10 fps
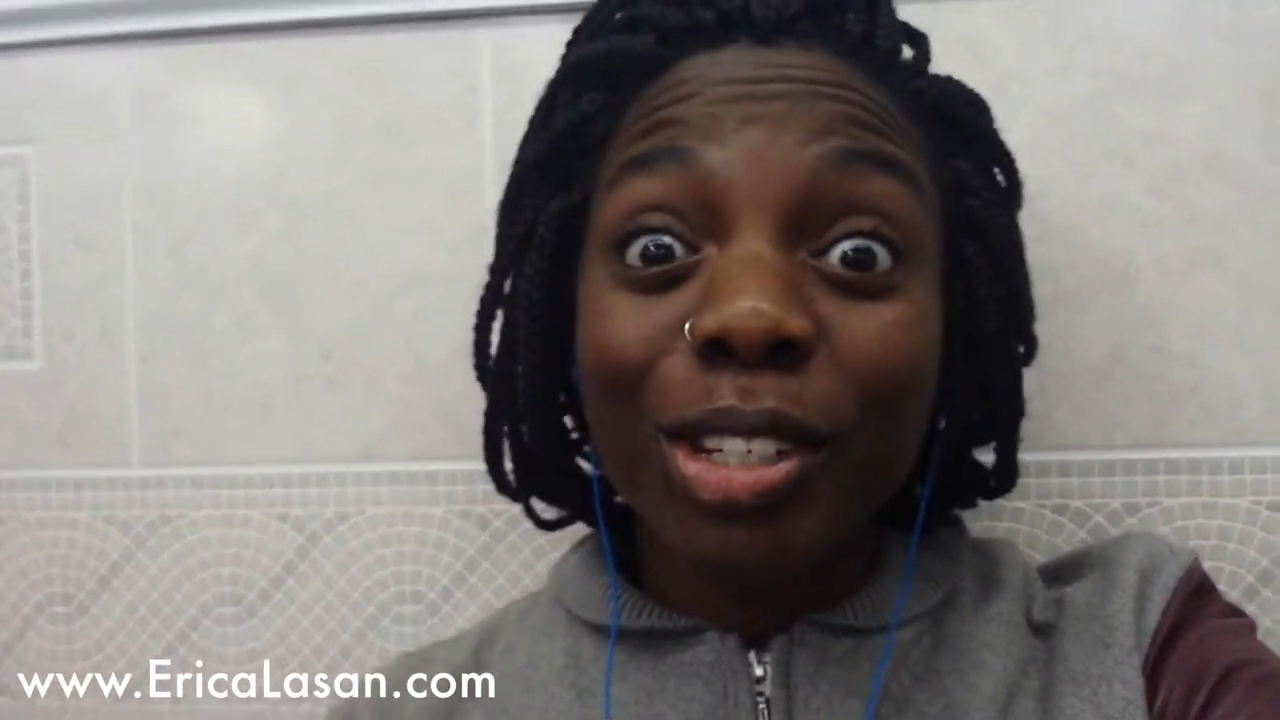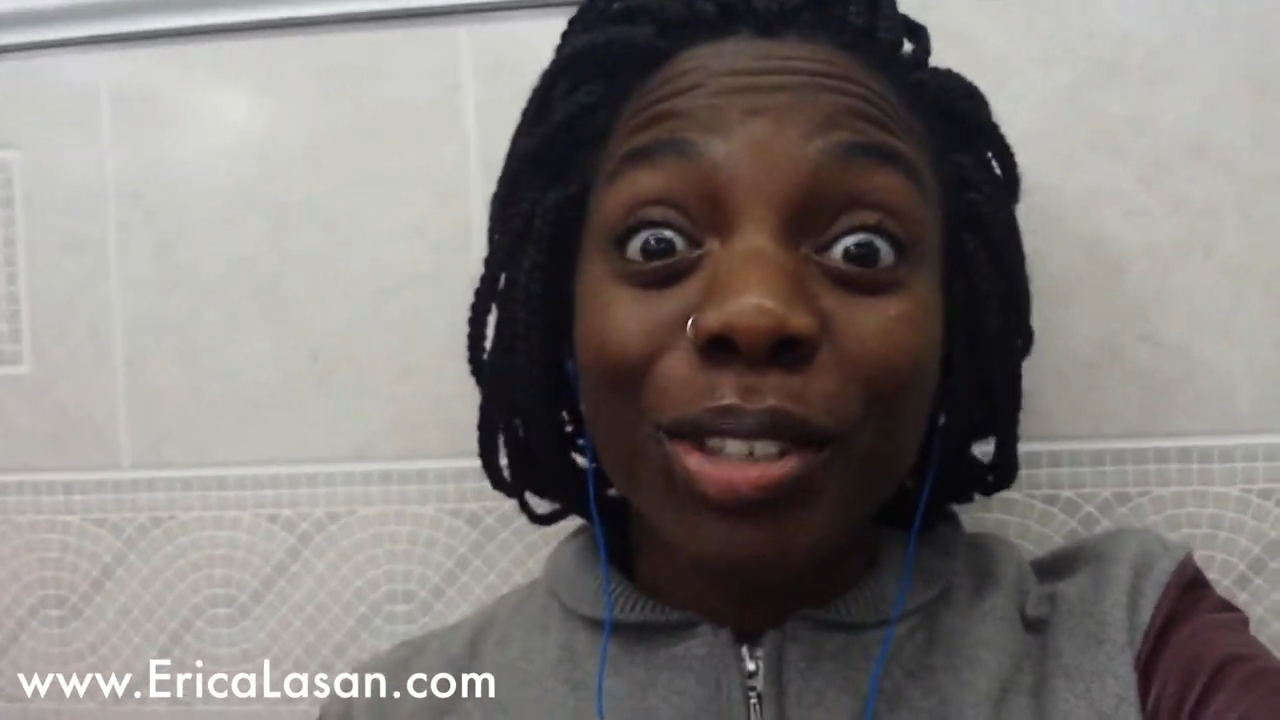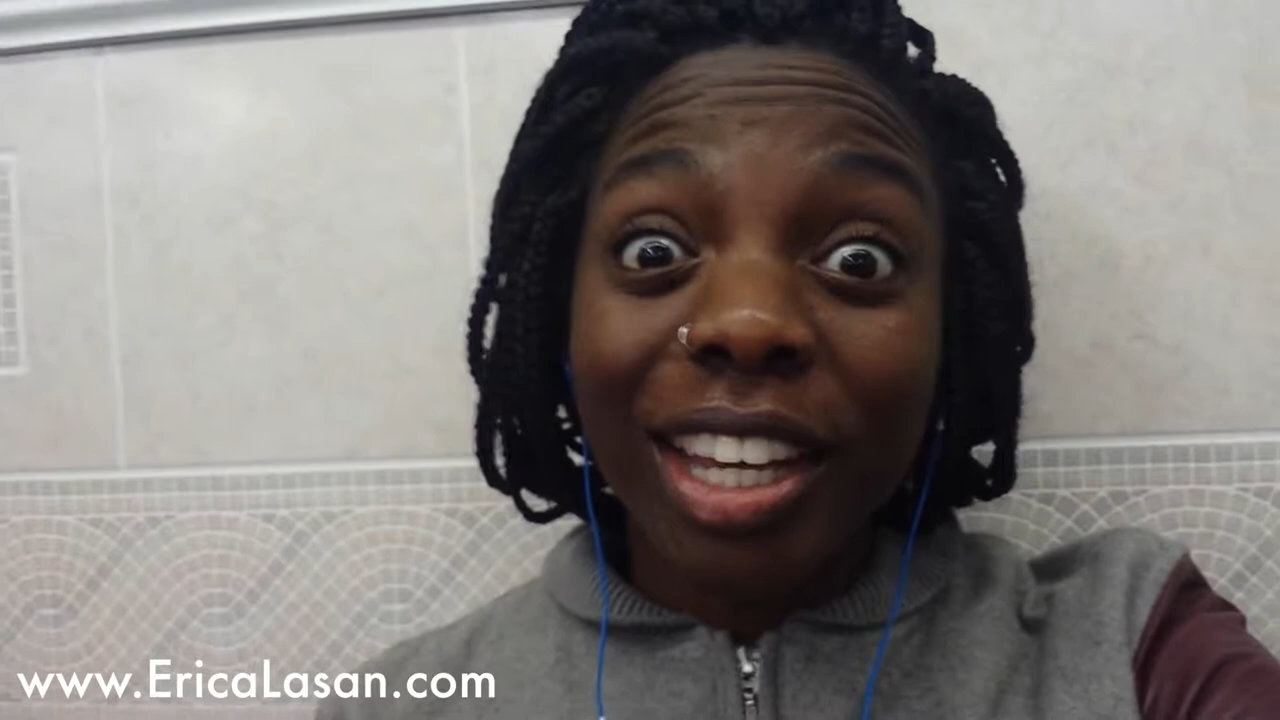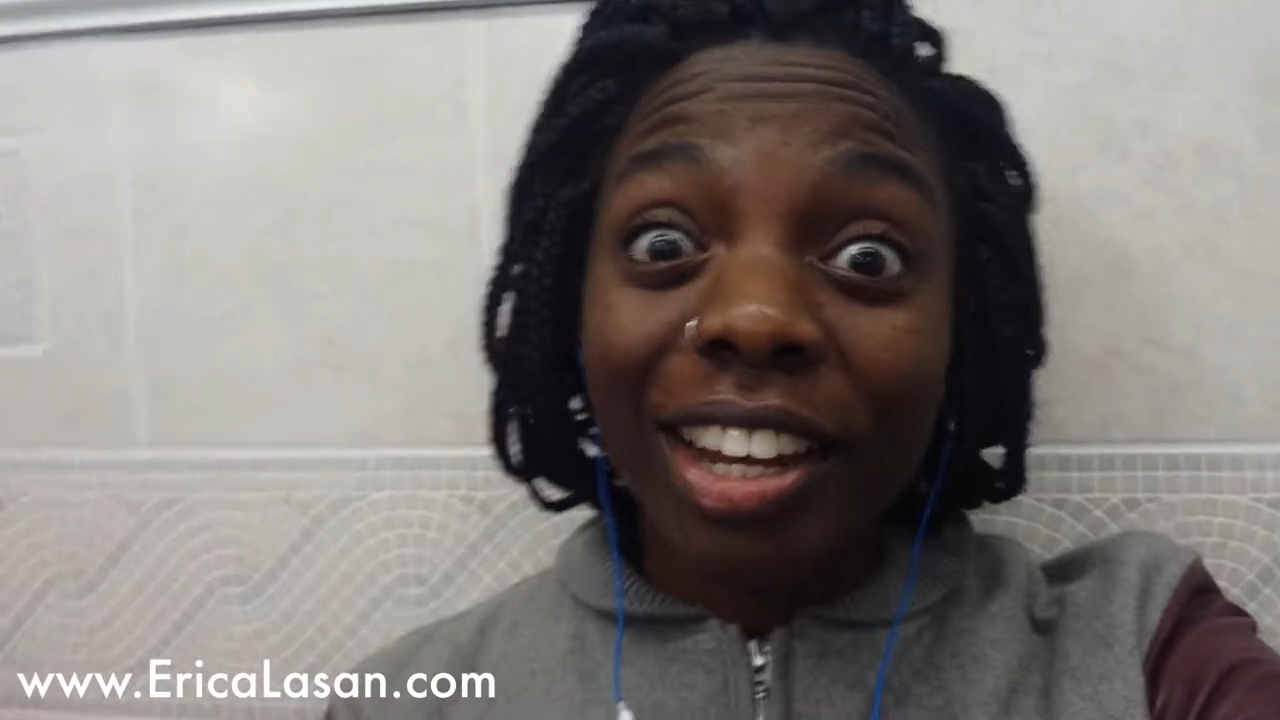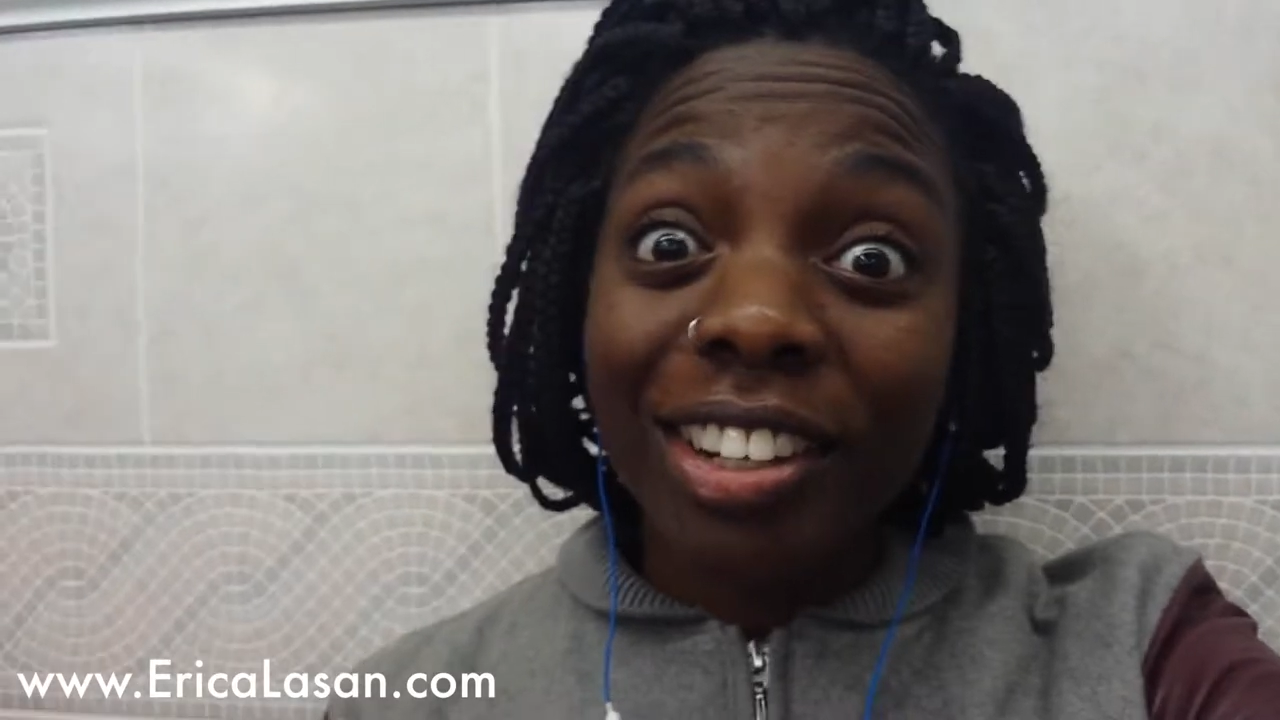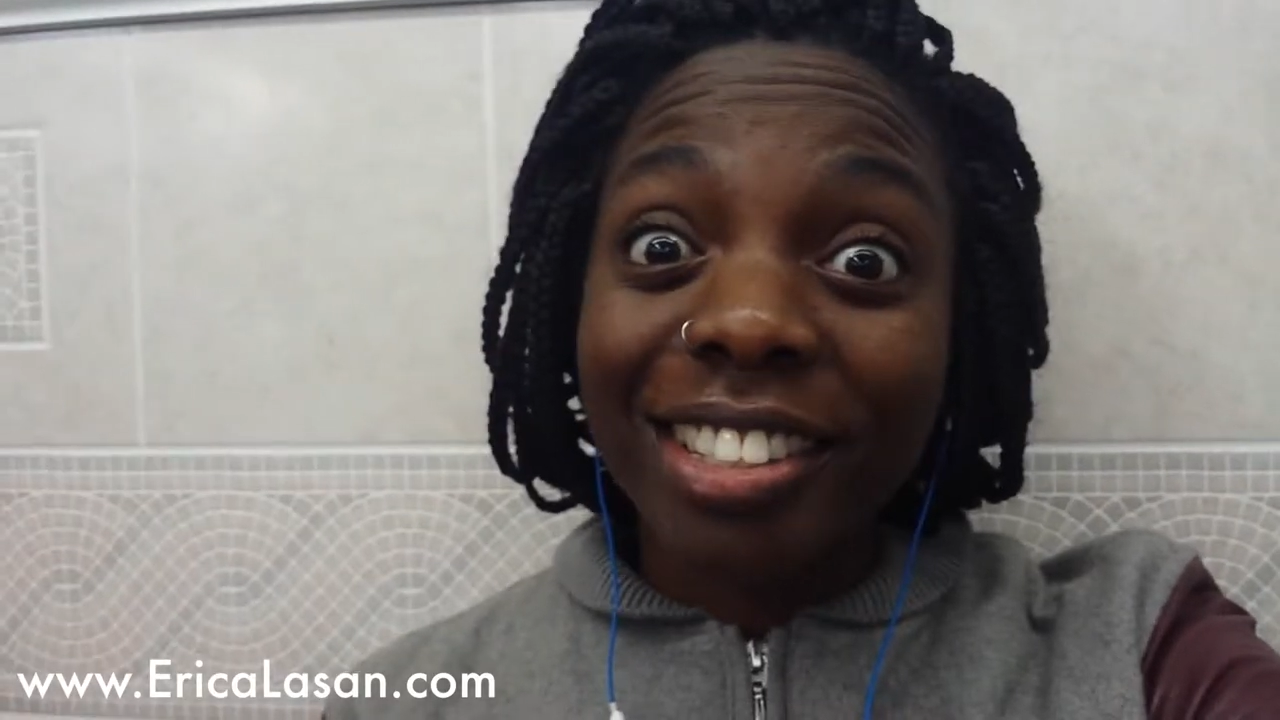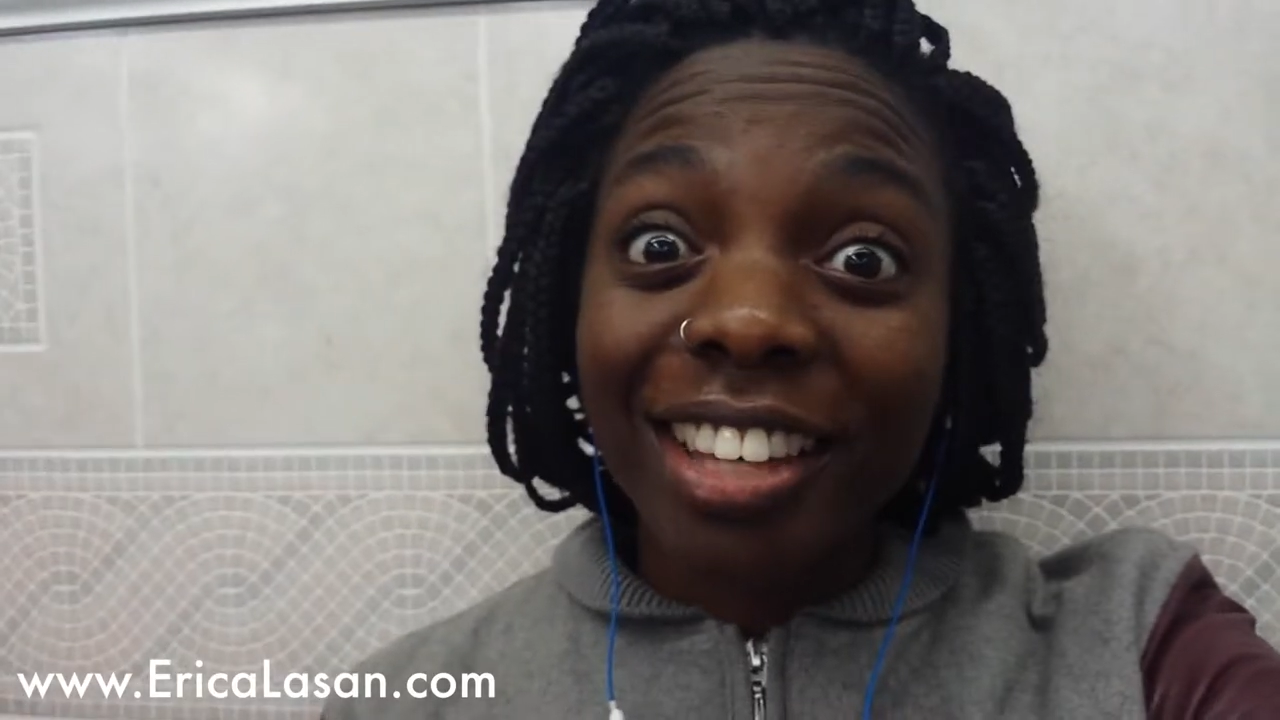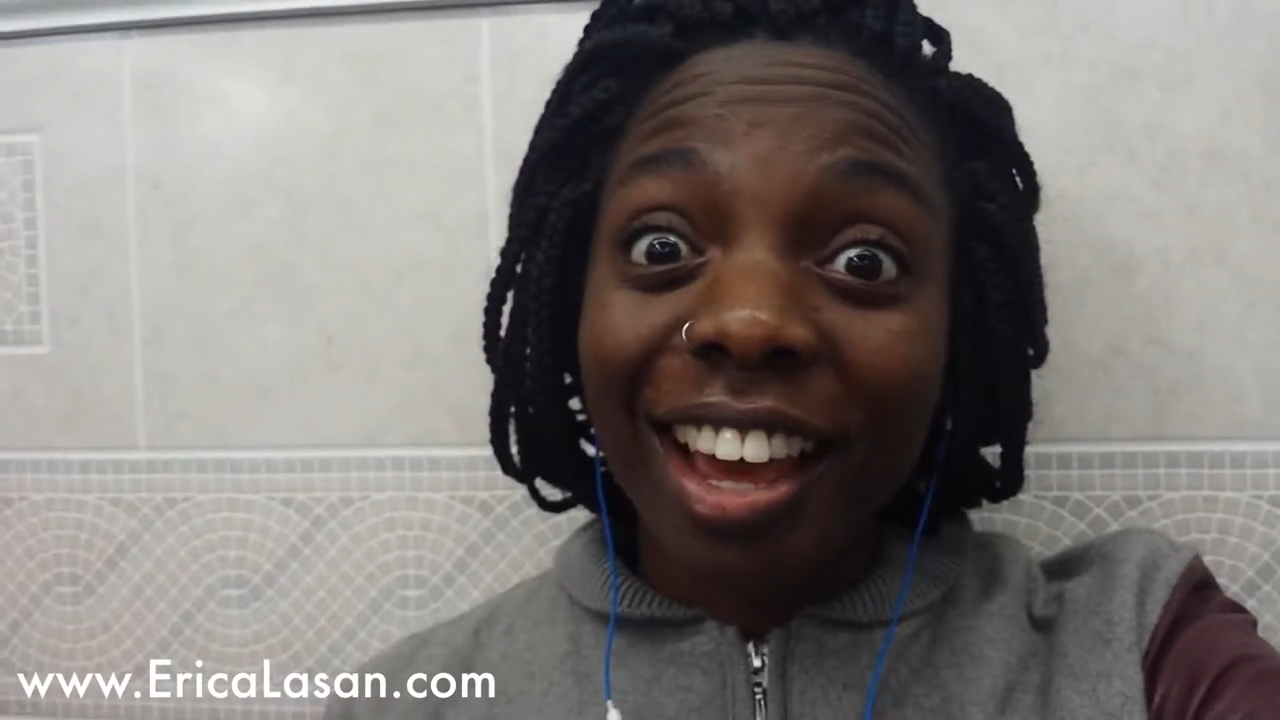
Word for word: New Year's.